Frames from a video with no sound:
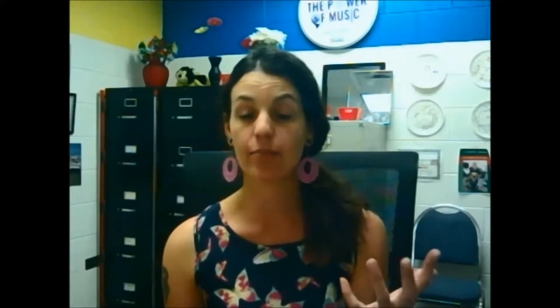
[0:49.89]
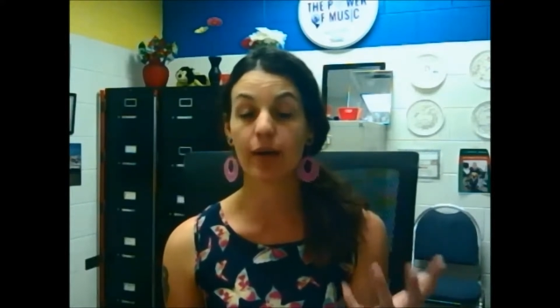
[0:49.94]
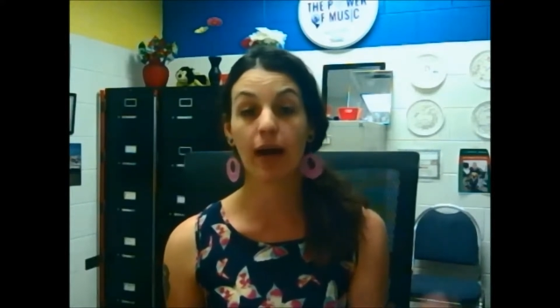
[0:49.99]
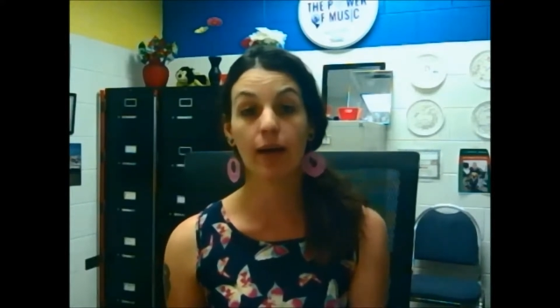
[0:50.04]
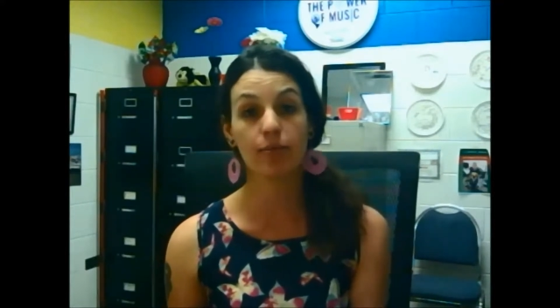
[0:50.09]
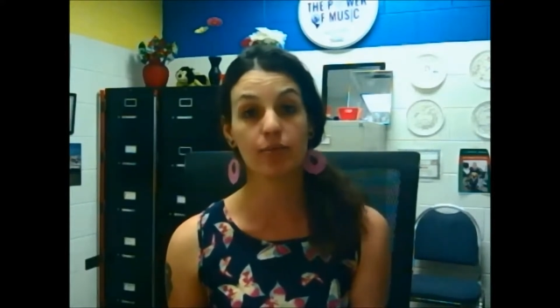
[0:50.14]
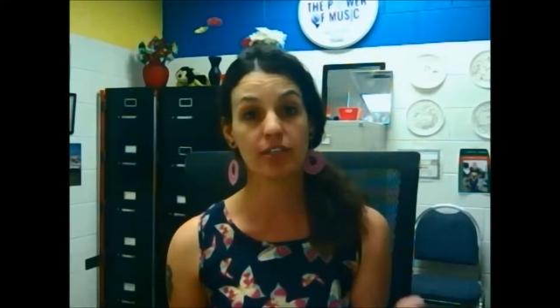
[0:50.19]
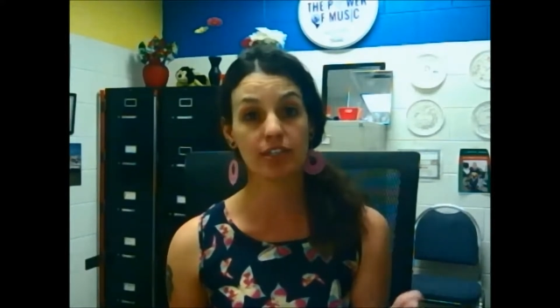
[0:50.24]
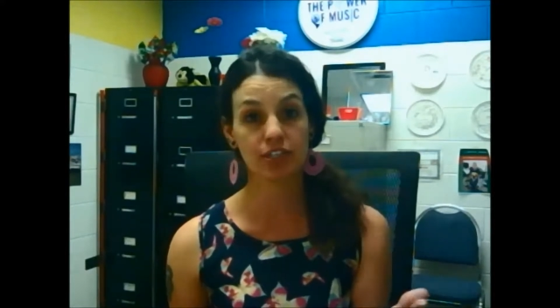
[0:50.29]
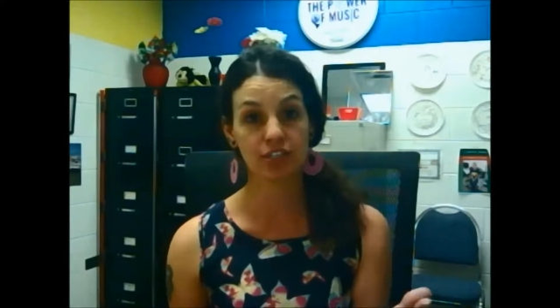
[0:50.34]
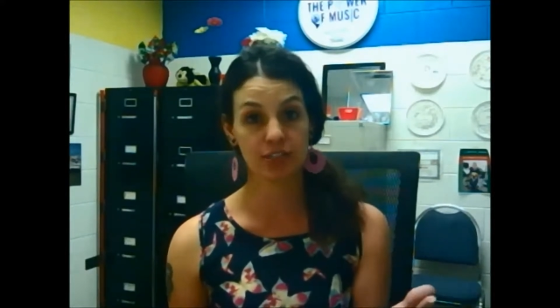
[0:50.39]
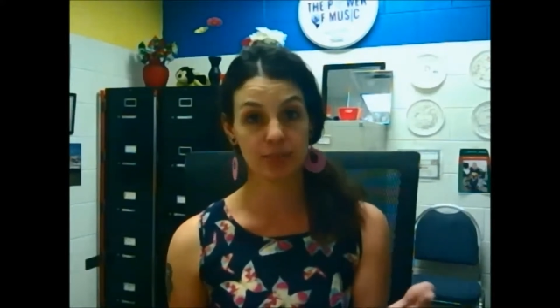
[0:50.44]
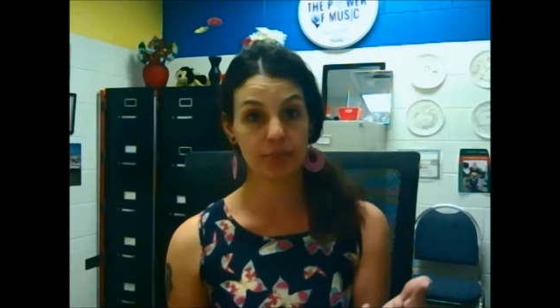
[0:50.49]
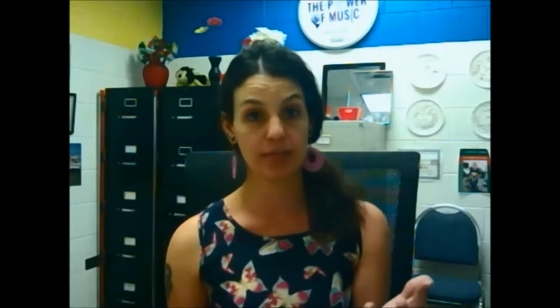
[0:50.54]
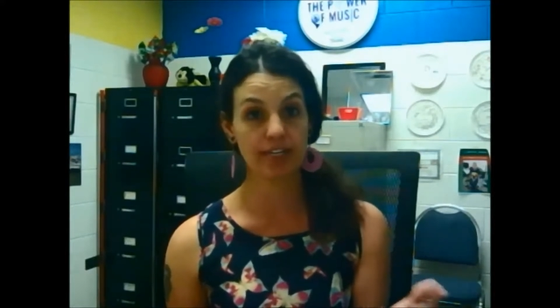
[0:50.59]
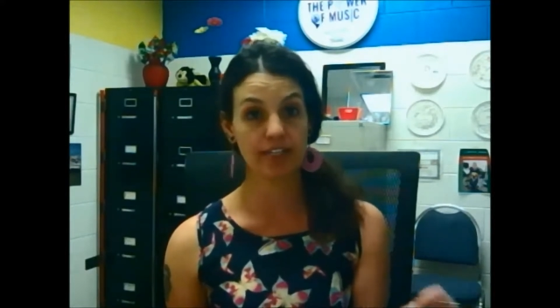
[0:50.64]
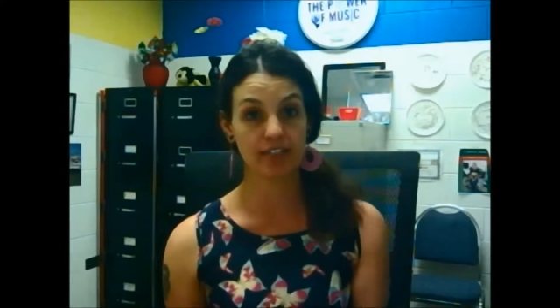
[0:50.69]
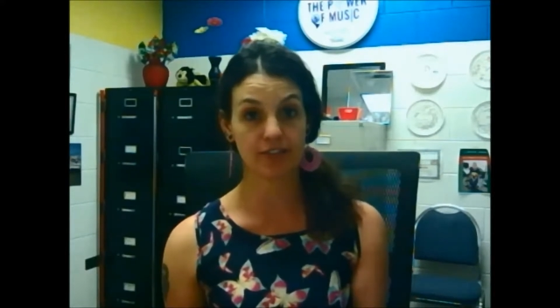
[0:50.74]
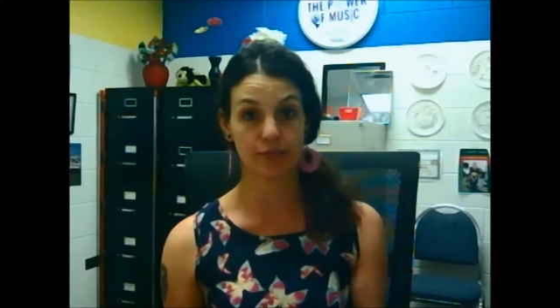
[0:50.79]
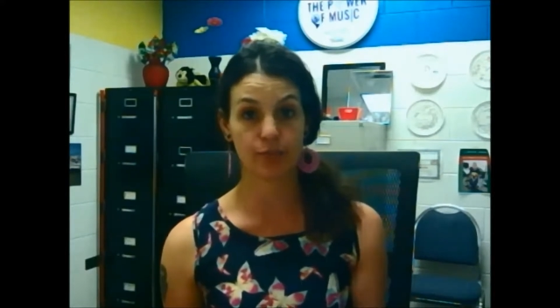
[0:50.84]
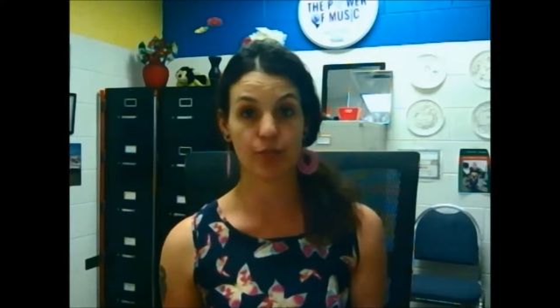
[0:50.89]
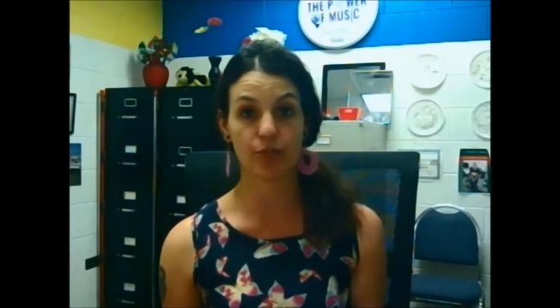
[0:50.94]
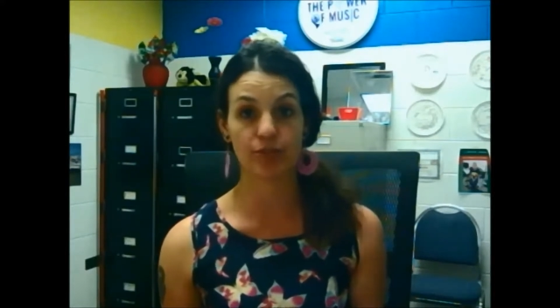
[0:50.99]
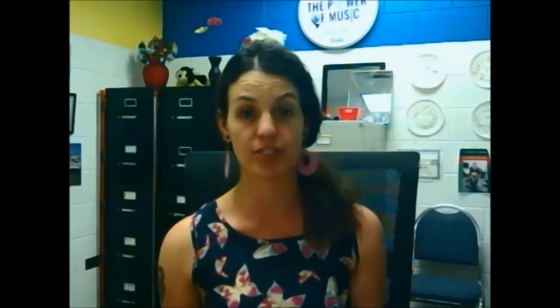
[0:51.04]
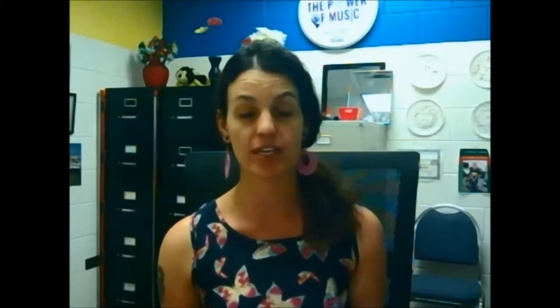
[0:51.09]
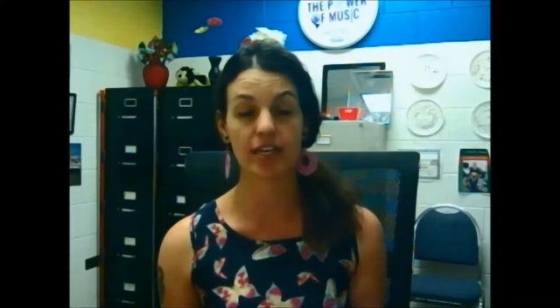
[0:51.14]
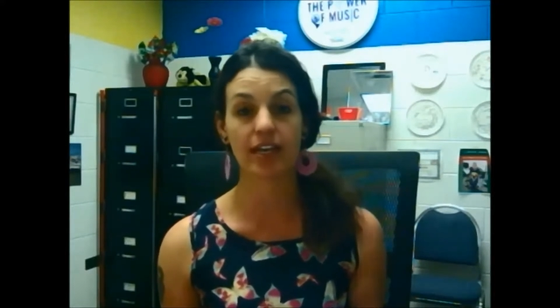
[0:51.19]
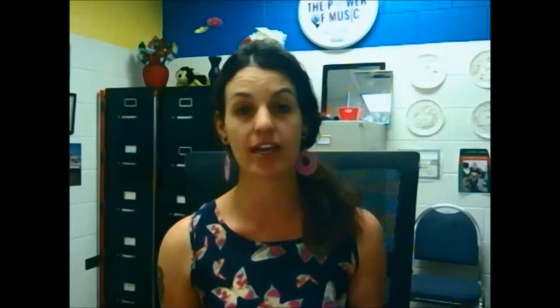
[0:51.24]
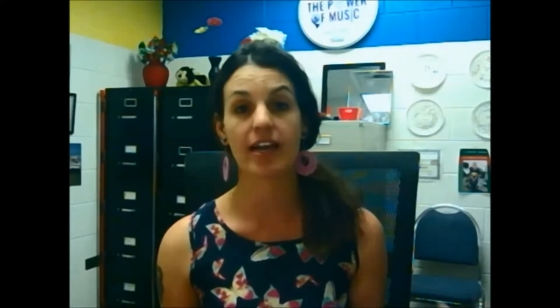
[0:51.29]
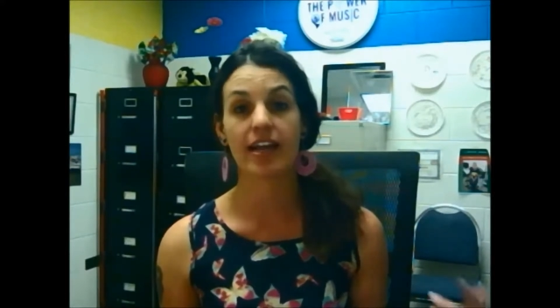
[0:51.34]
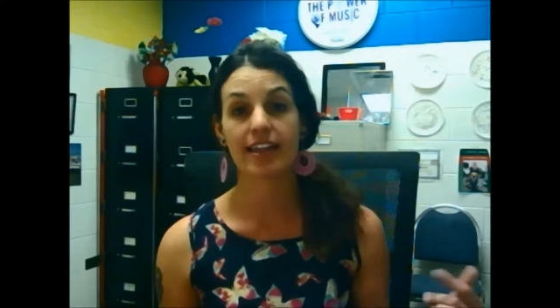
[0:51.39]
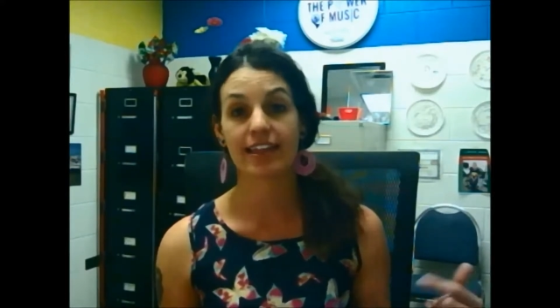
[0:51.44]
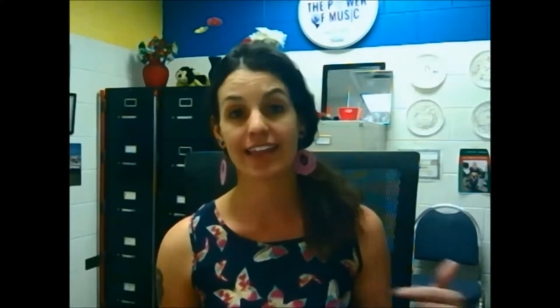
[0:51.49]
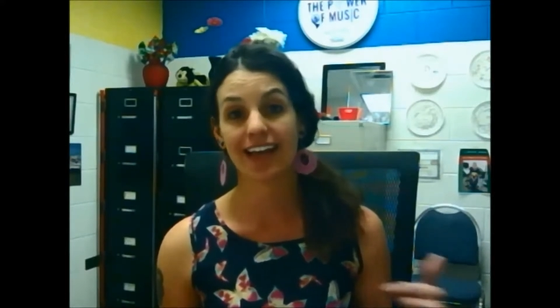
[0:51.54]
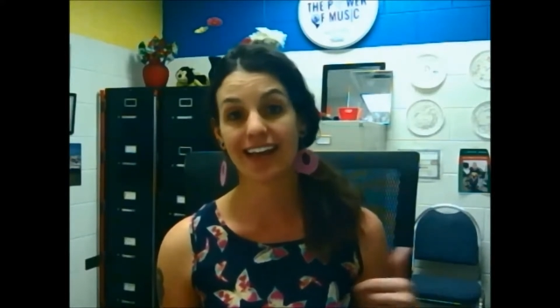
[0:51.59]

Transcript: published piece of music,